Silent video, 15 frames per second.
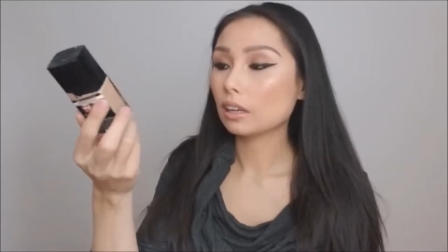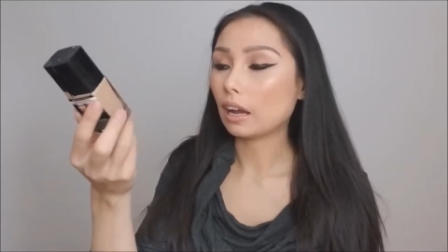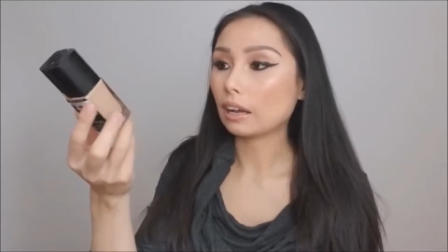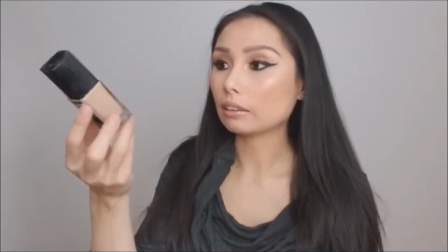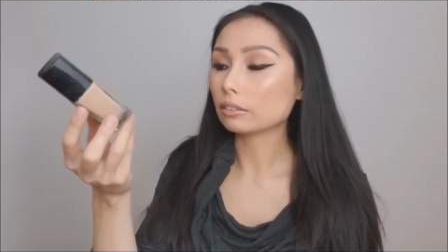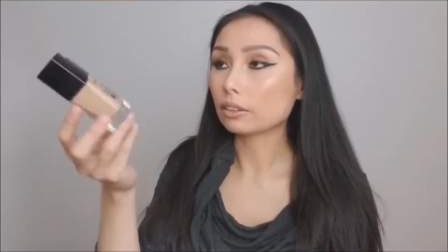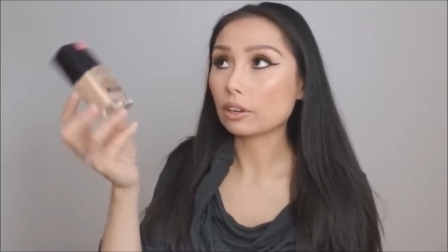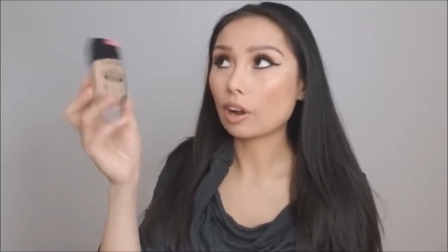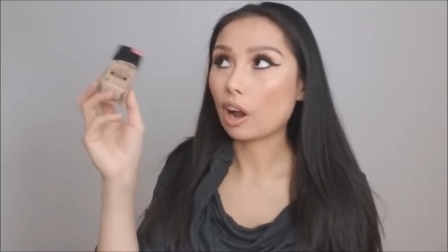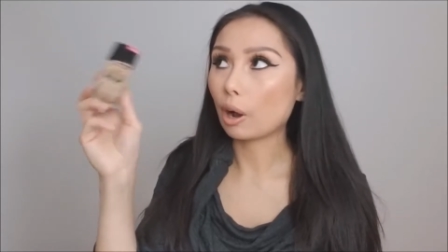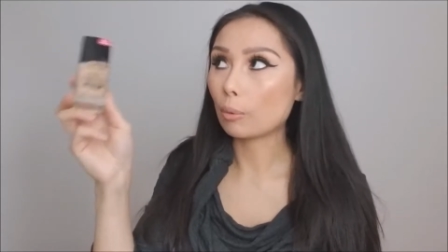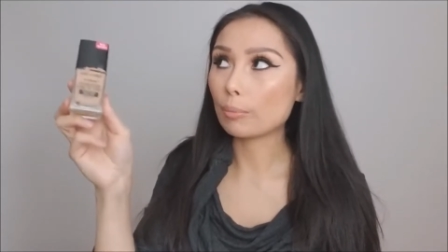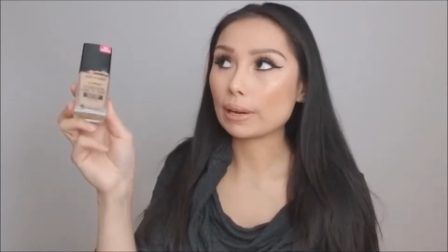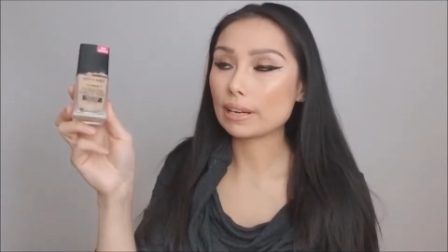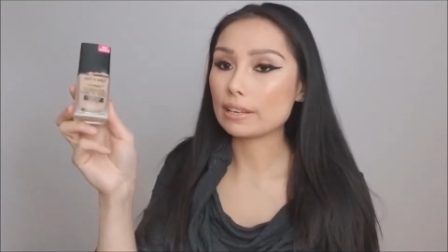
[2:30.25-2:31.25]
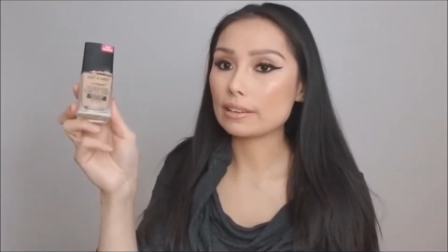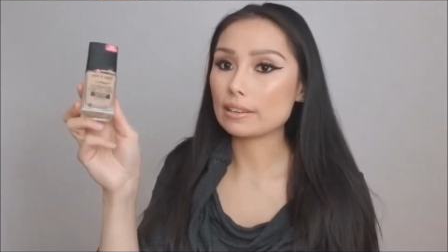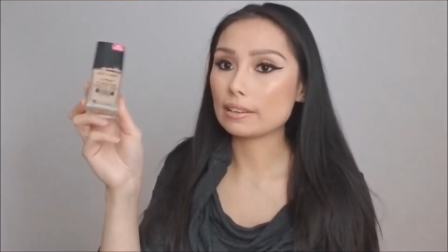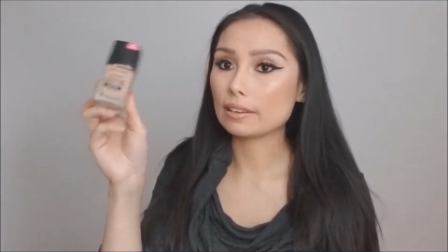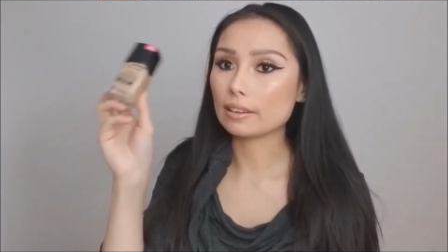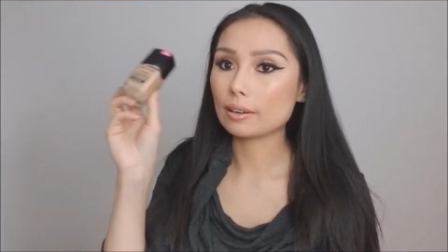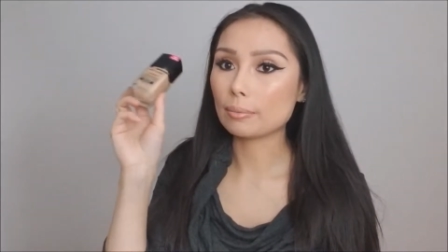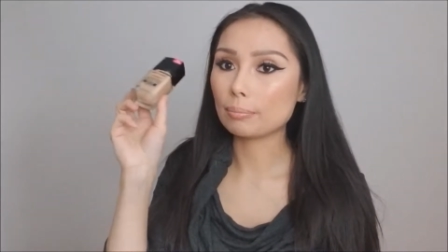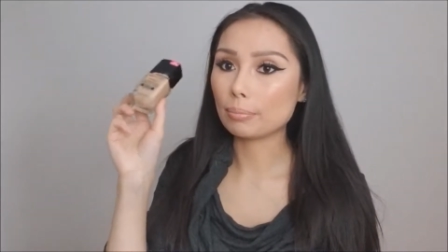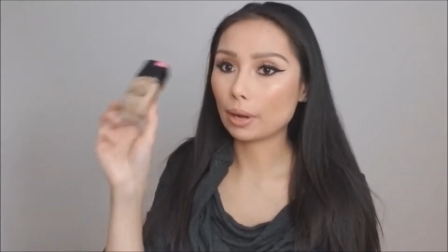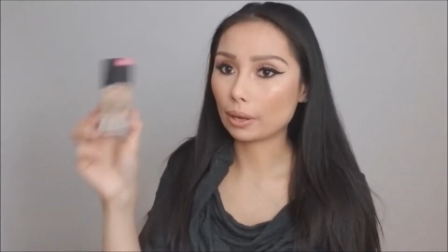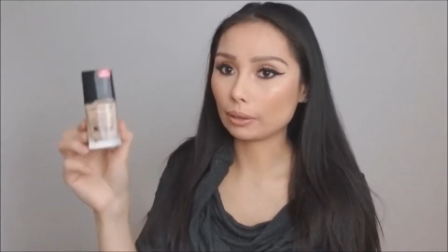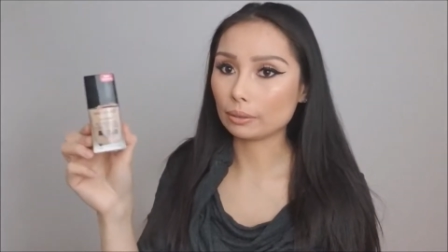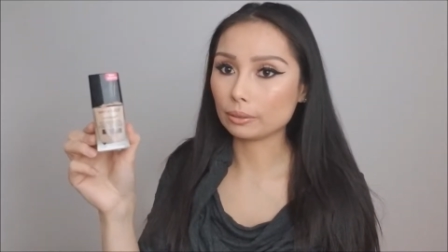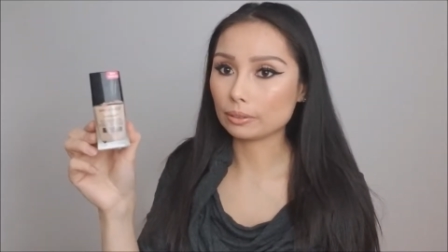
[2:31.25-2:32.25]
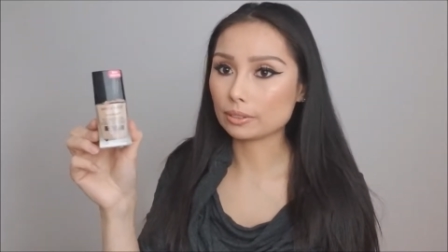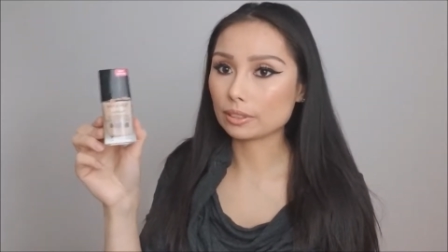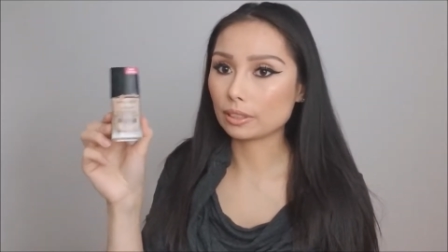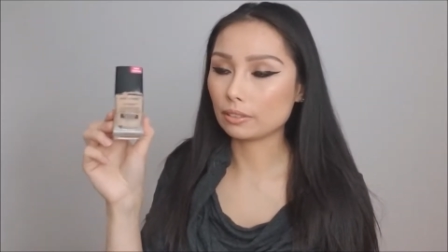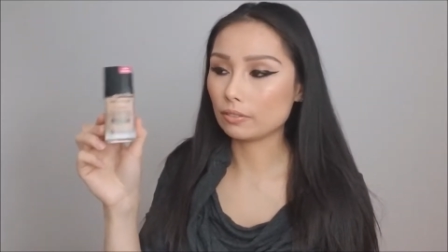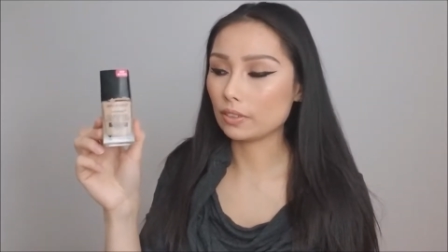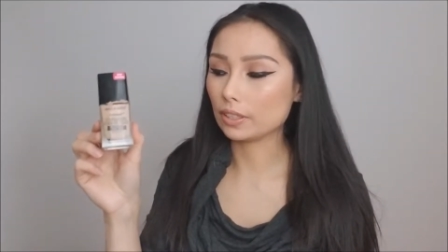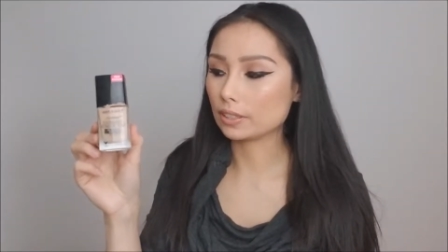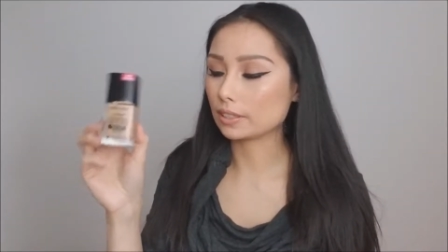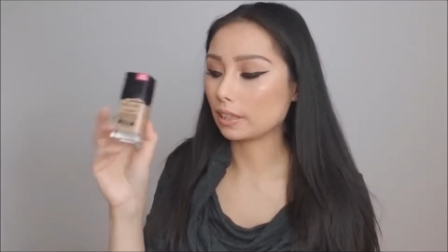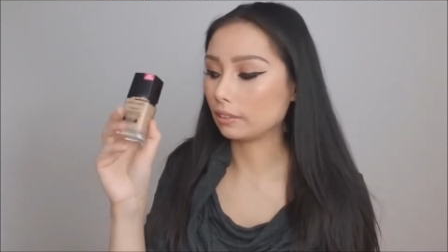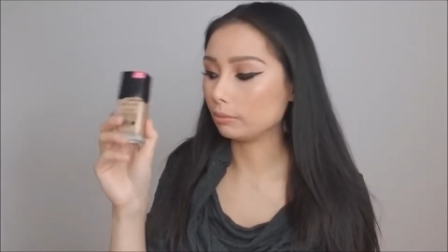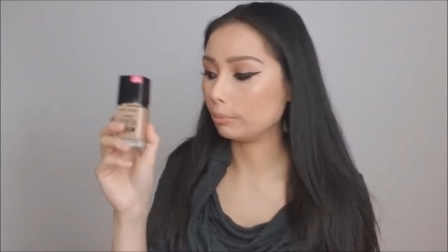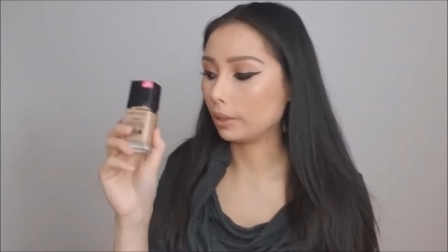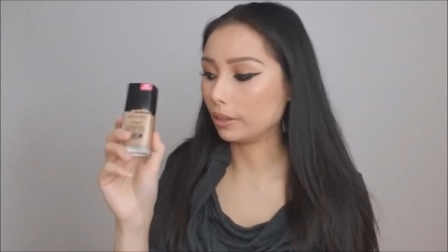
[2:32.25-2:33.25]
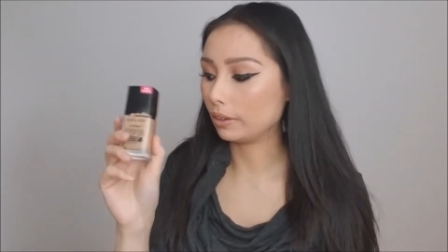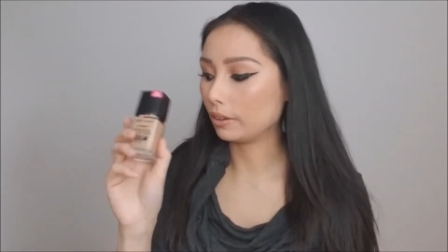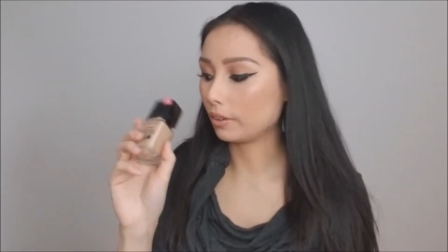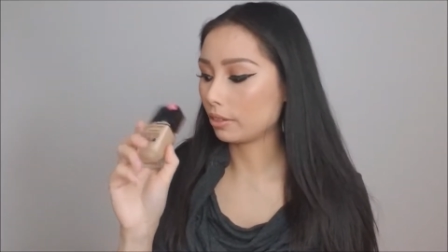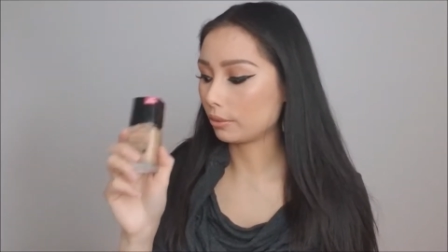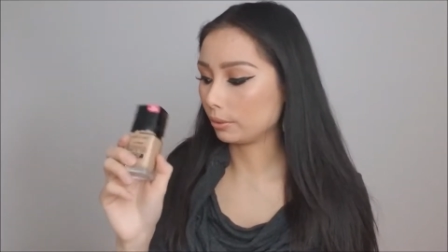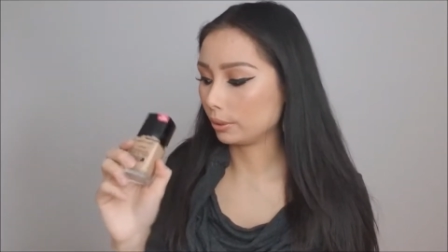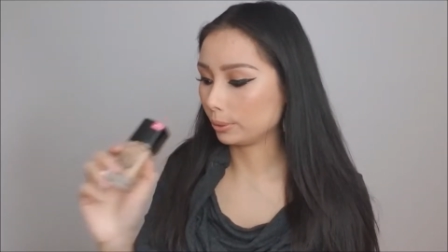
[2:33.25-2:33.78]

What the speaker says: I don't know how many bottles of this I've gone